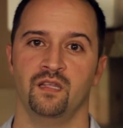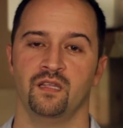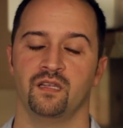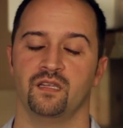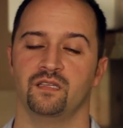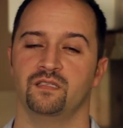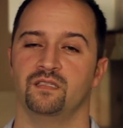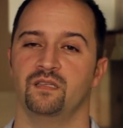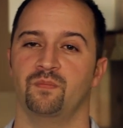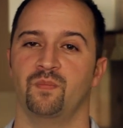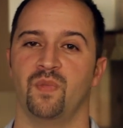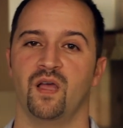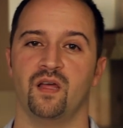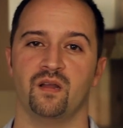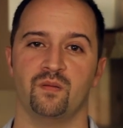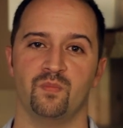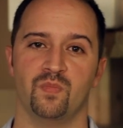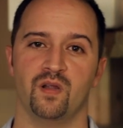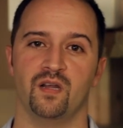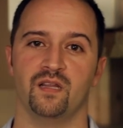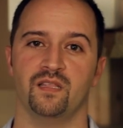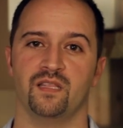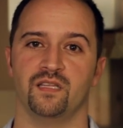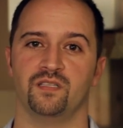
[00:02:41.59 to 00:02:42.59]
because the amount of
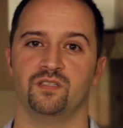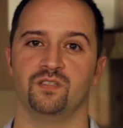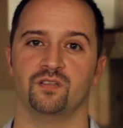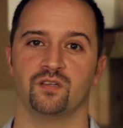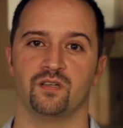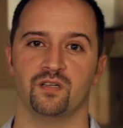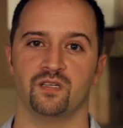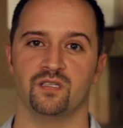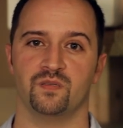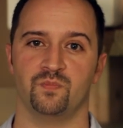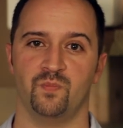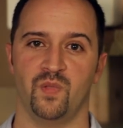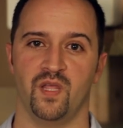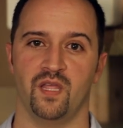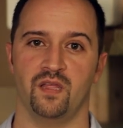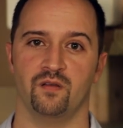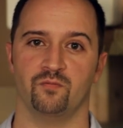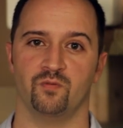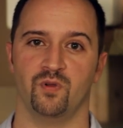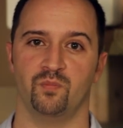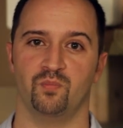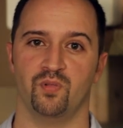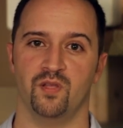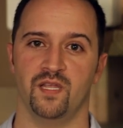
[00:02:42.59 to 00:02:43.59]
money that you're going to
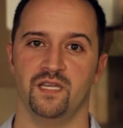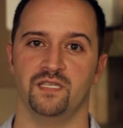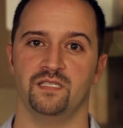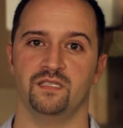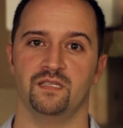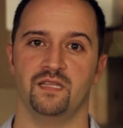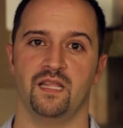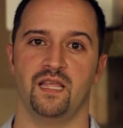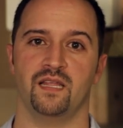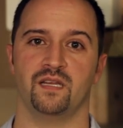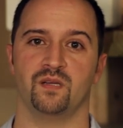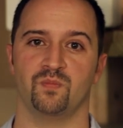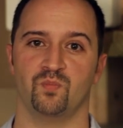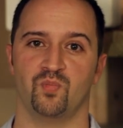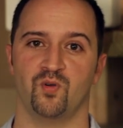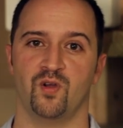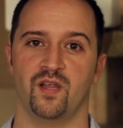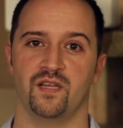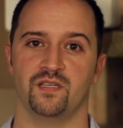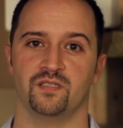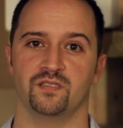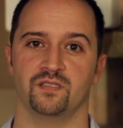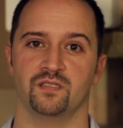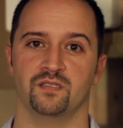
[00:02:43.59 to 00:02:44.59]
spend replacing that
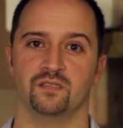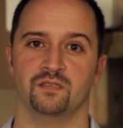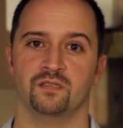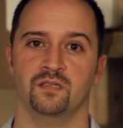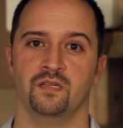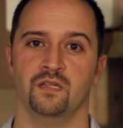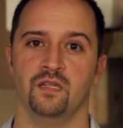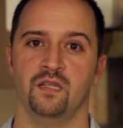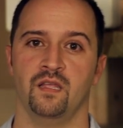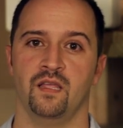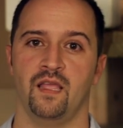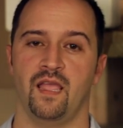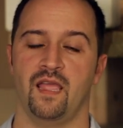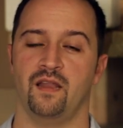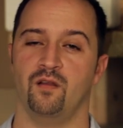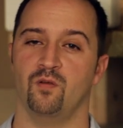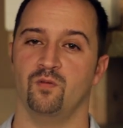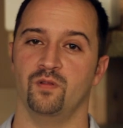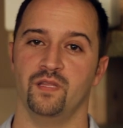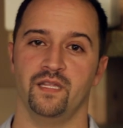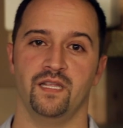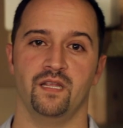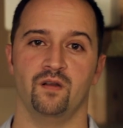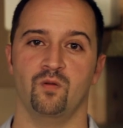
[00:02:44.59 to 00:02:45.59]
compressor and
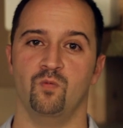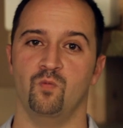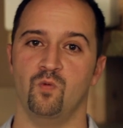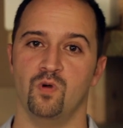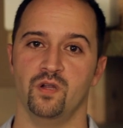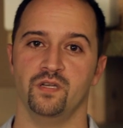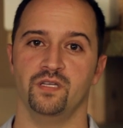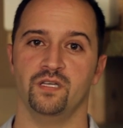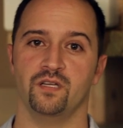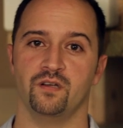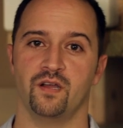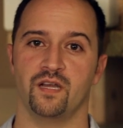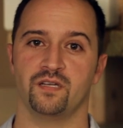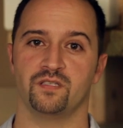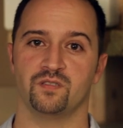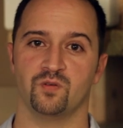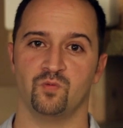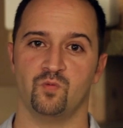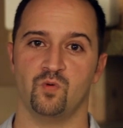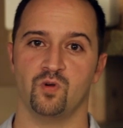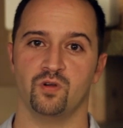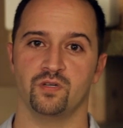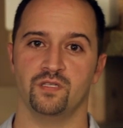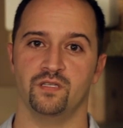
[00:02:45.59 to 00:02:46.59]
only get a 1-year extra
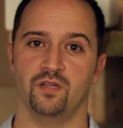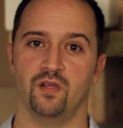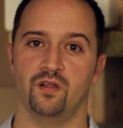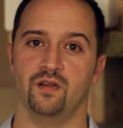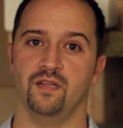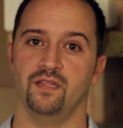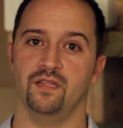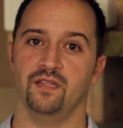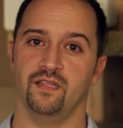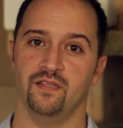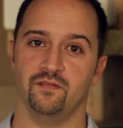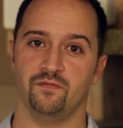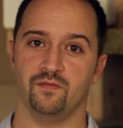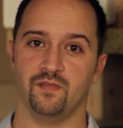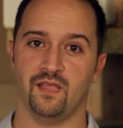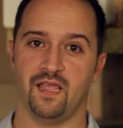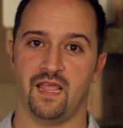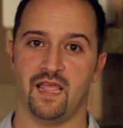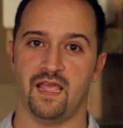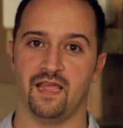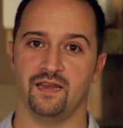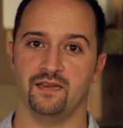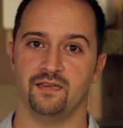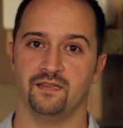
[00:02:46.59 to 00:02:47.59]
warranty on it, if
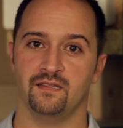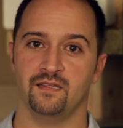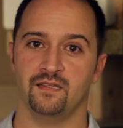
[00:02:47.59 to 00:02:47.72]
that,